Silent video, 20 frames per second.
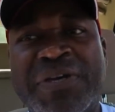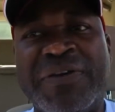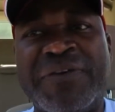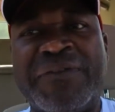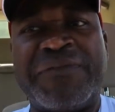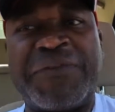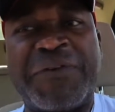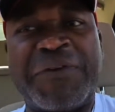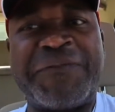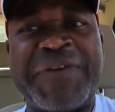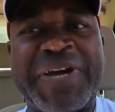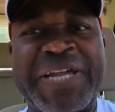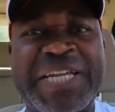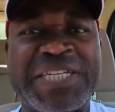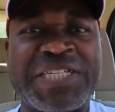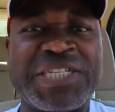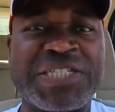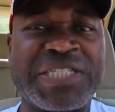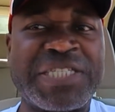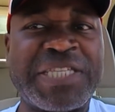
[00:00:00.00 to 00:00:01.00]
for a
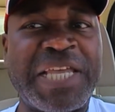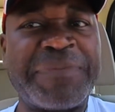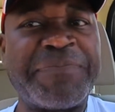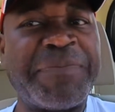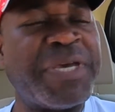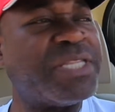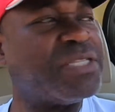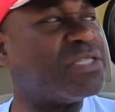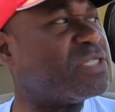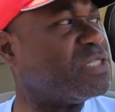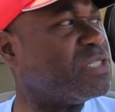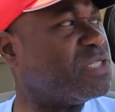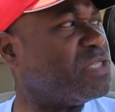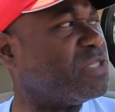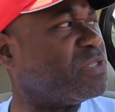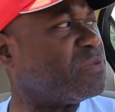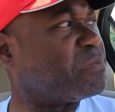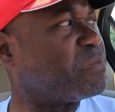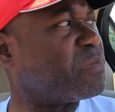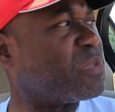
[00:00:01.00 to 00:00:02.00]
financial statement,
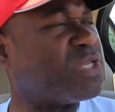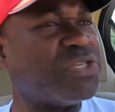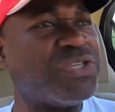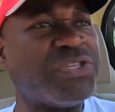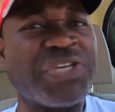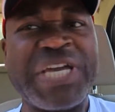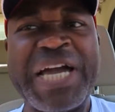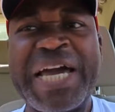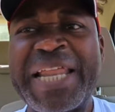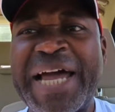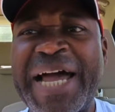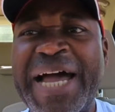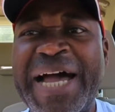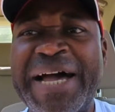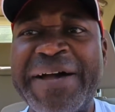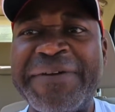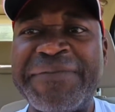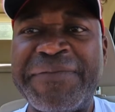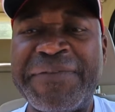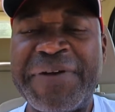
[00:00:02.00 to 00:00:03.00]
you gotta
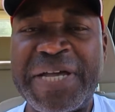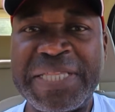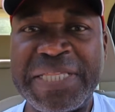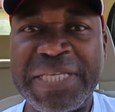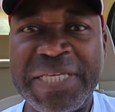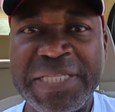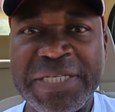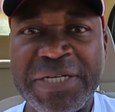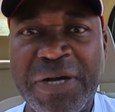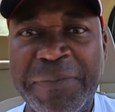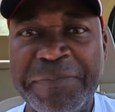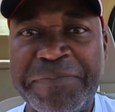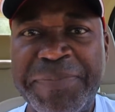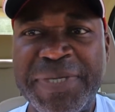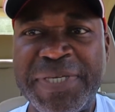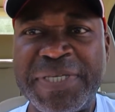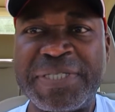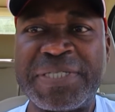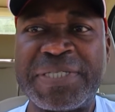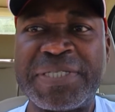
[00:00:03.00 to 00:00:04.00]
have an income
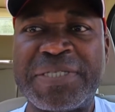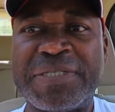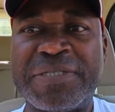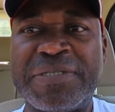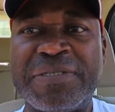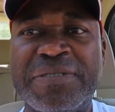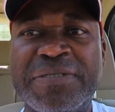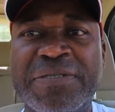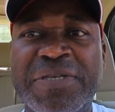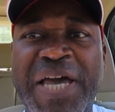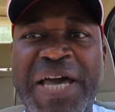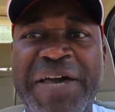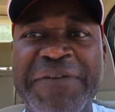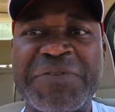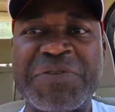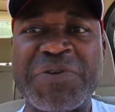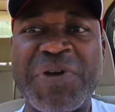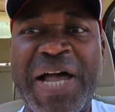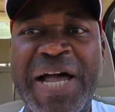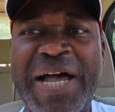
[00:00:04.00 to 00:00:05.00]
piece, you have
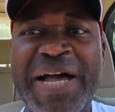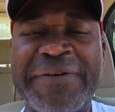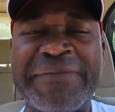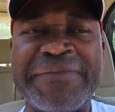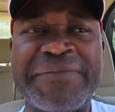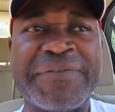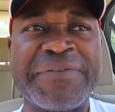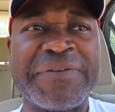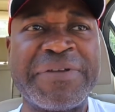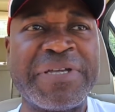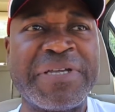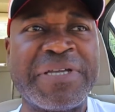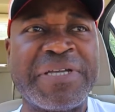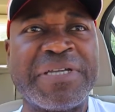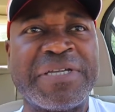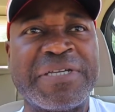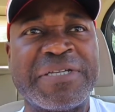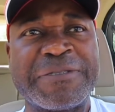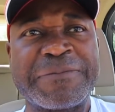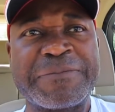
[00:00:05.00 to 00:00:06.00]
to have
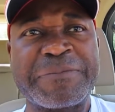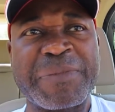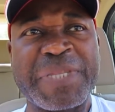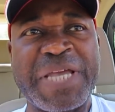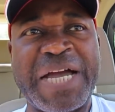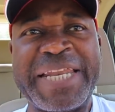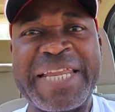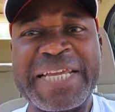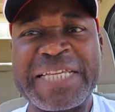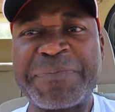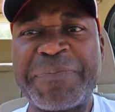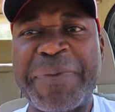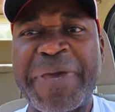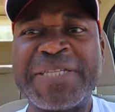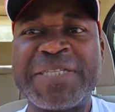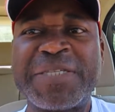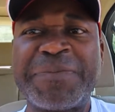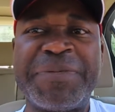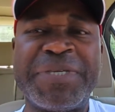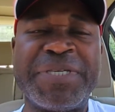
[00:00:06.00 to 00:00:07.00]
an
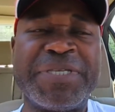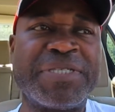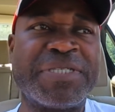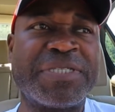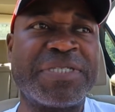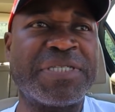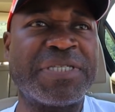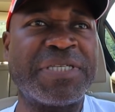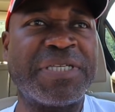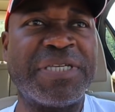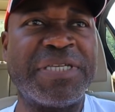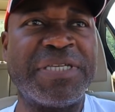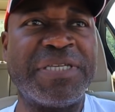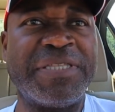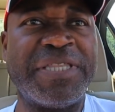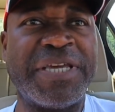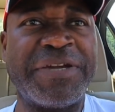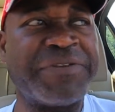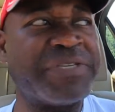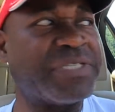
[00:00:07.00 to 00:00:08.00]
expense piece,
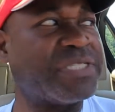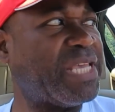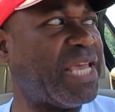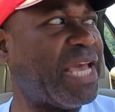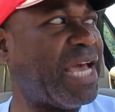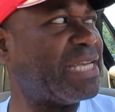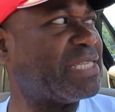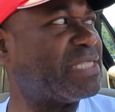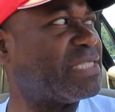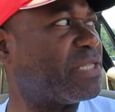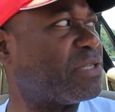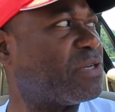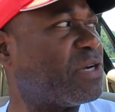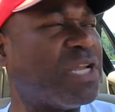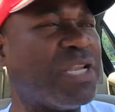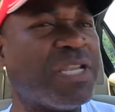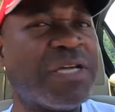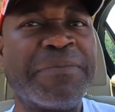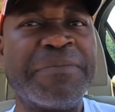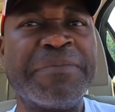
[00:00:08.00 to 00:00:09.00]
there is the asset
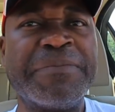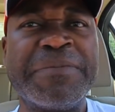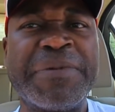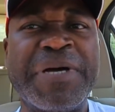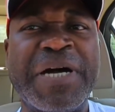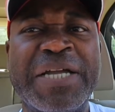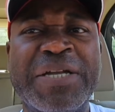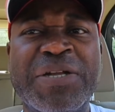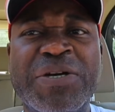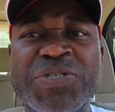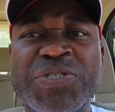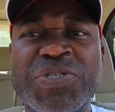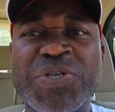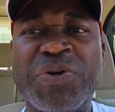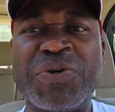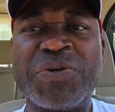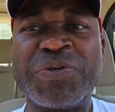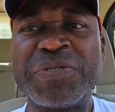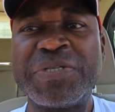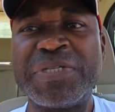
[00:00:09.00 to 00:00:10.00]
column, and
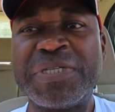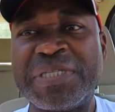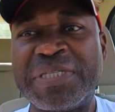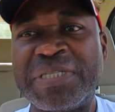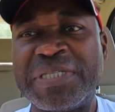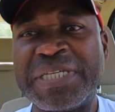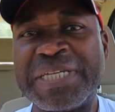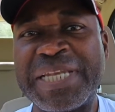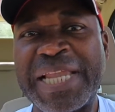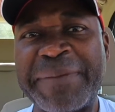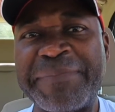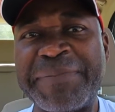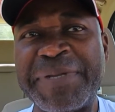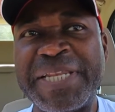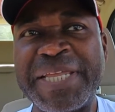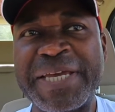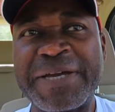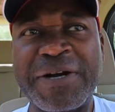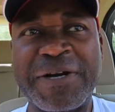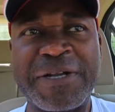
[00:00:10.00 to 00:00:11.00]
also the
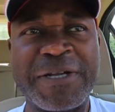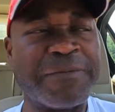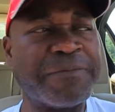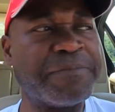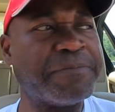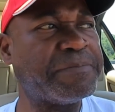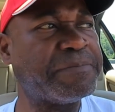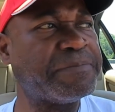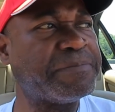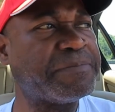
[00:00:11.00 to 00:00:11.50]
liability column.